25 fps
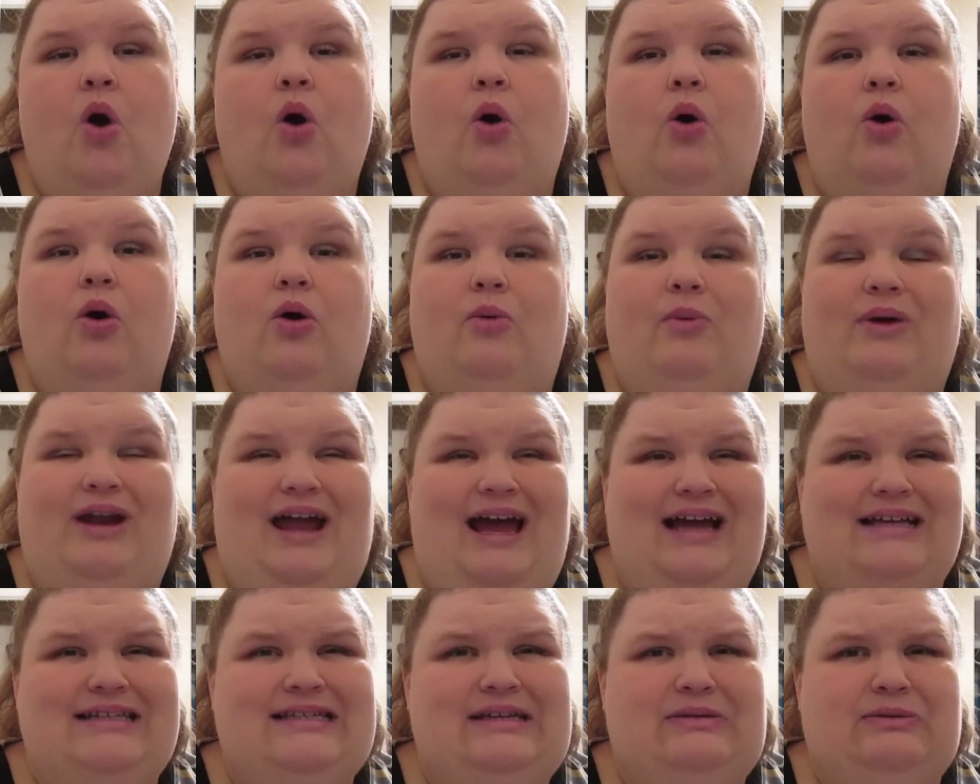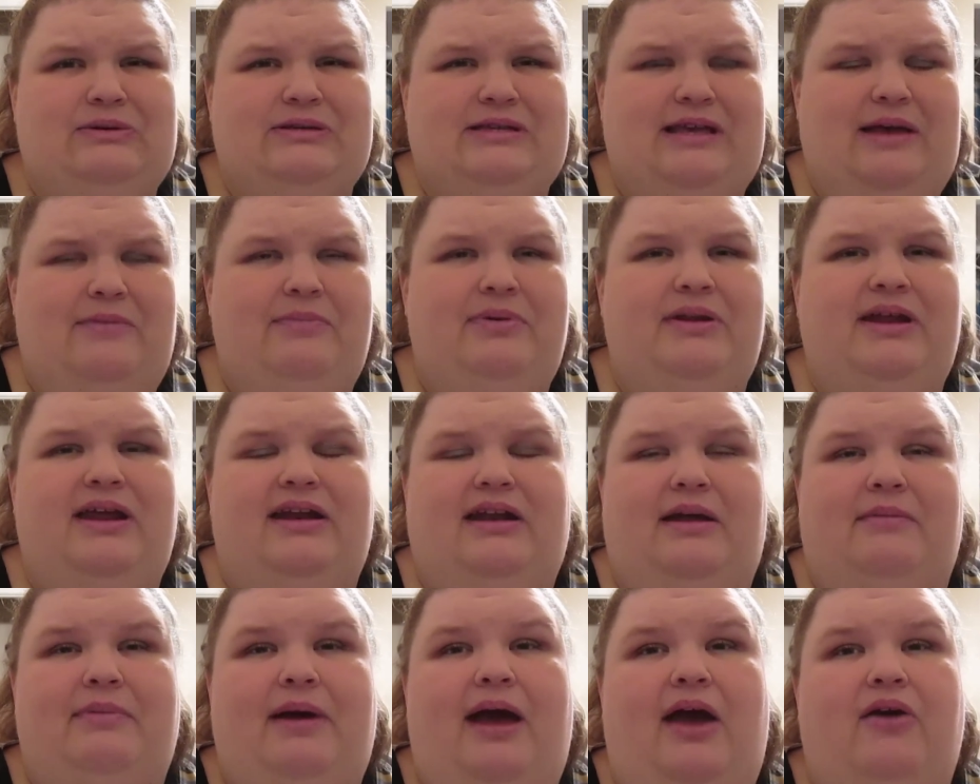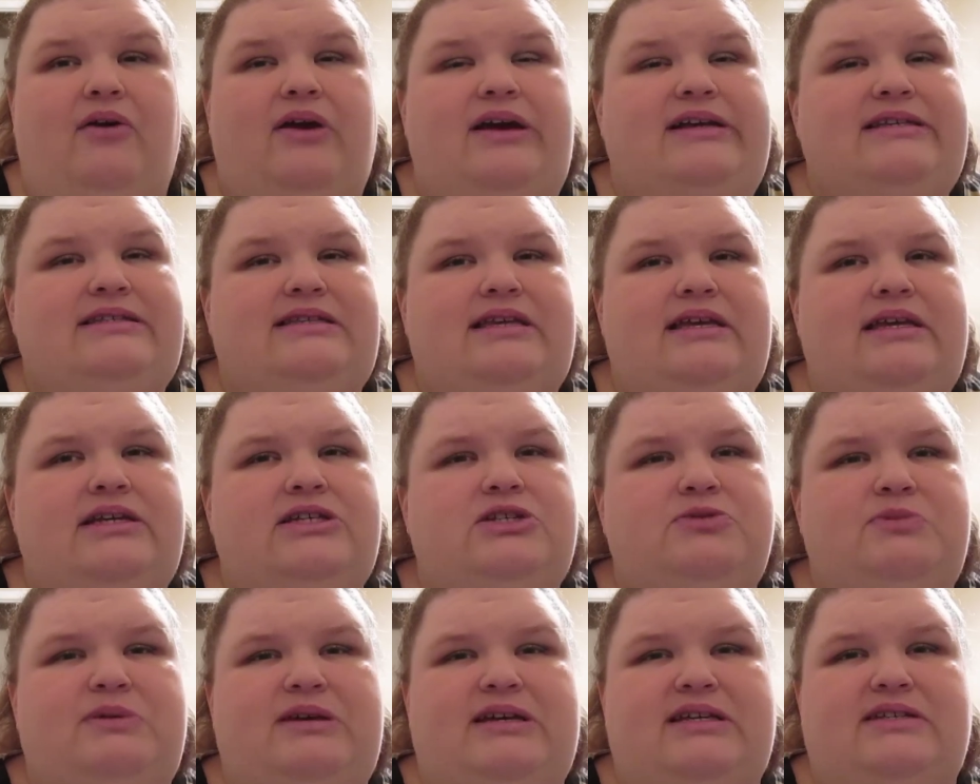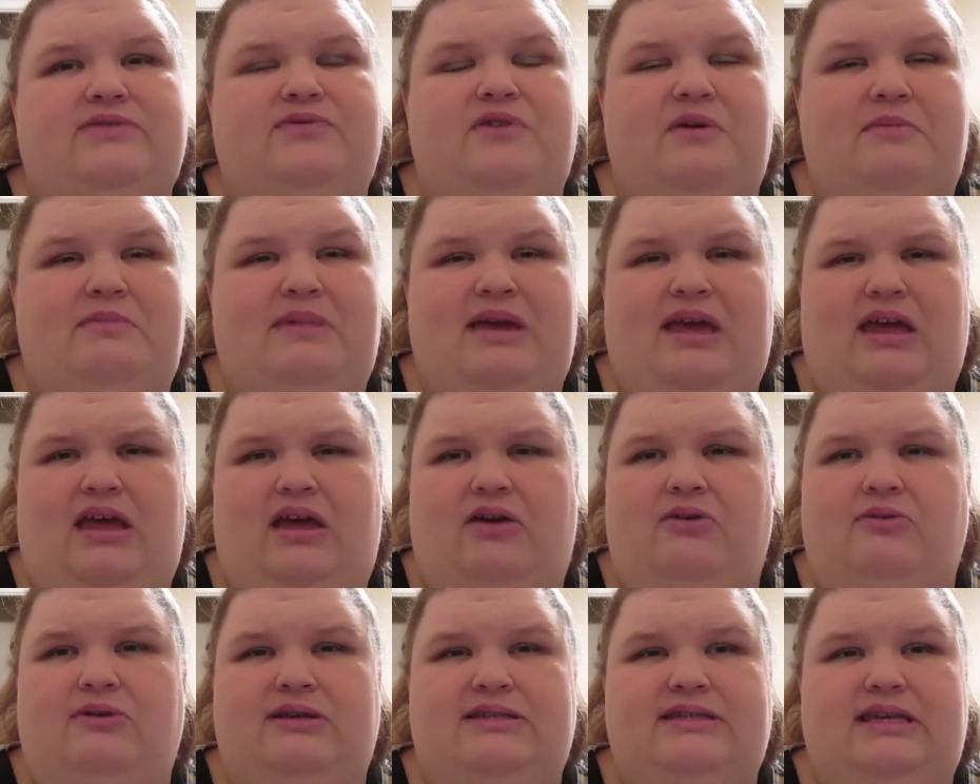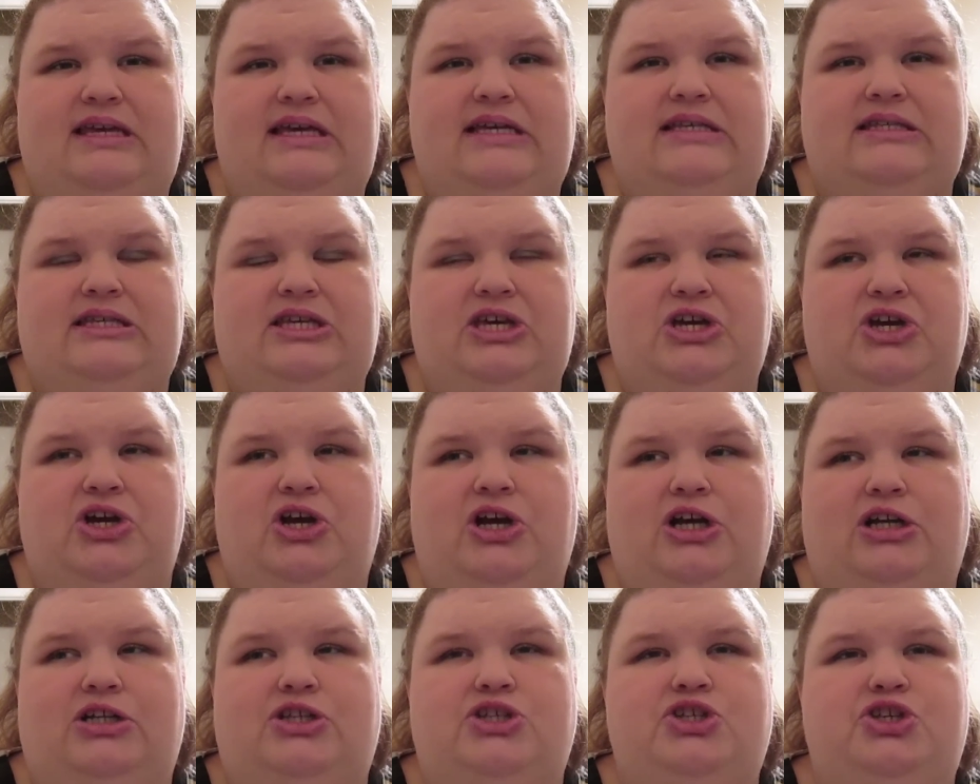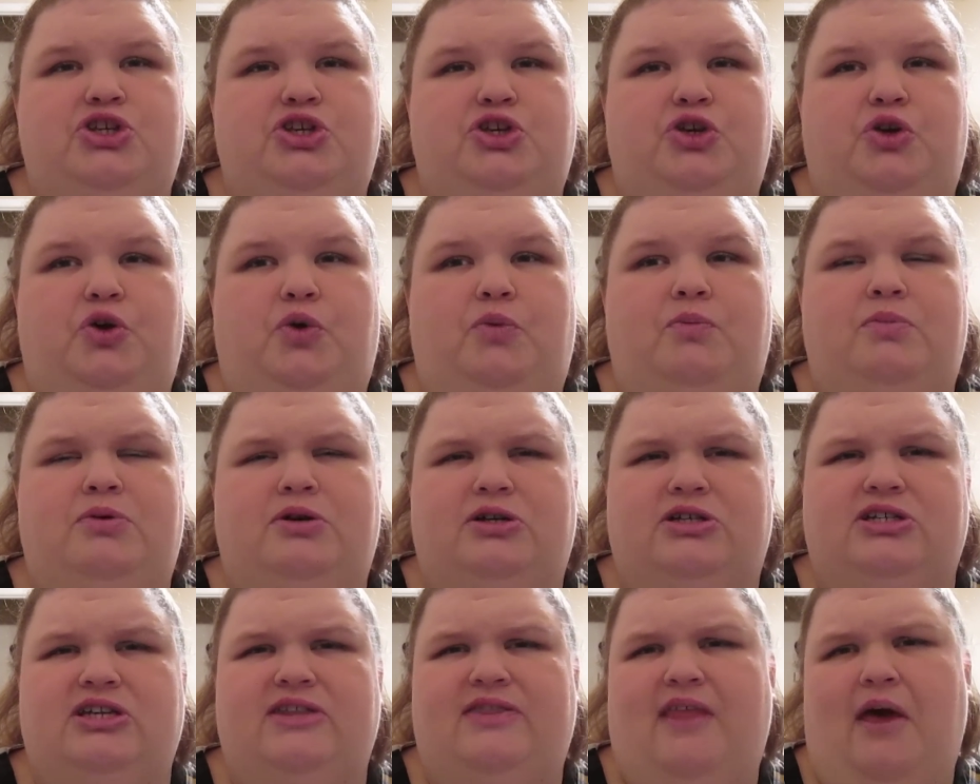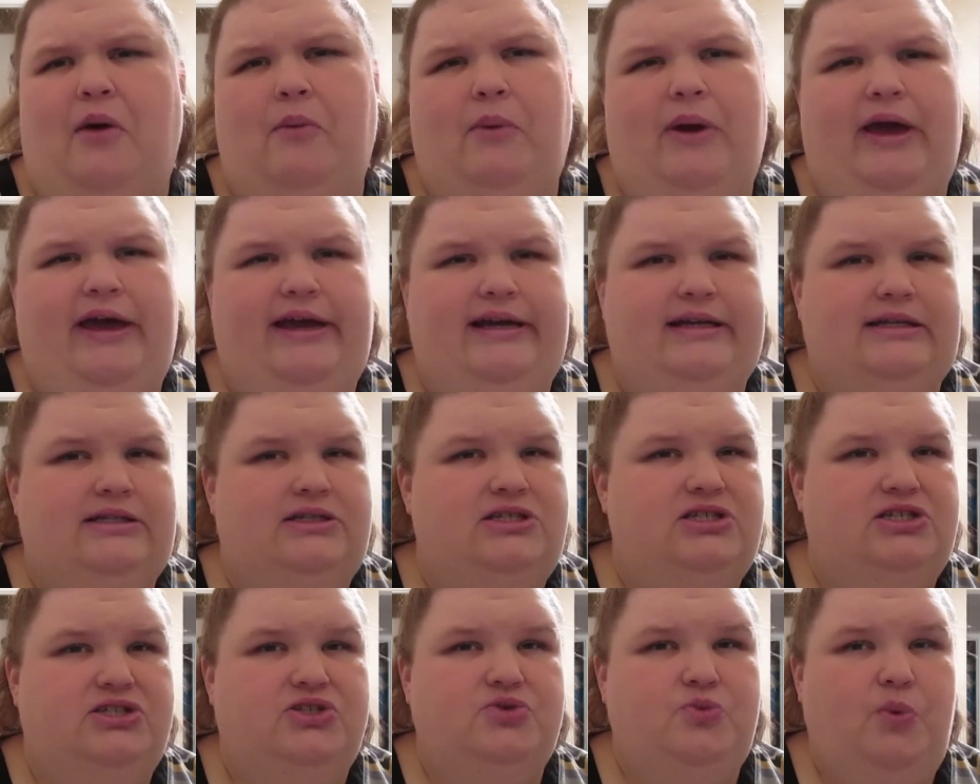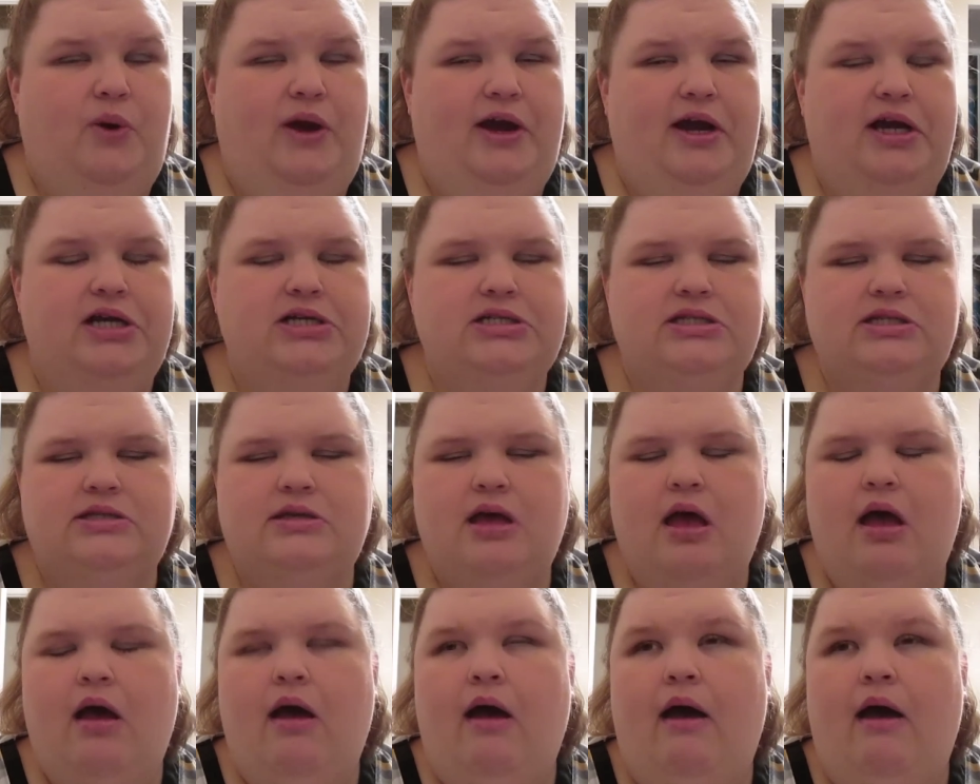or what I did was I put it in a Pyrex dish, because for me it was easier to portion that way into squares.